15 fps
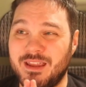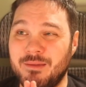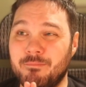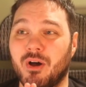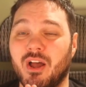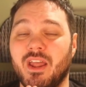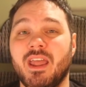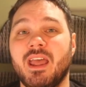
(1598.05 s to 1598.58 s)

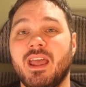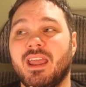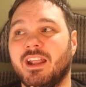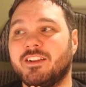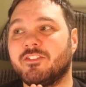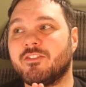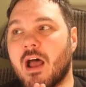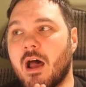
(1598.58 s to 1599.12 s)
but
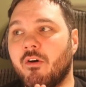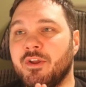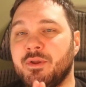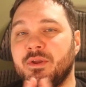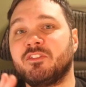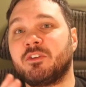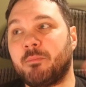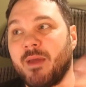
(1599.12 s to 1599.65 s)
it's not like you
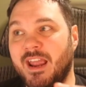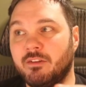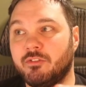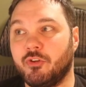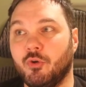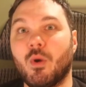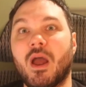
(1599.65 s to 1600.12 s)
have to pay 2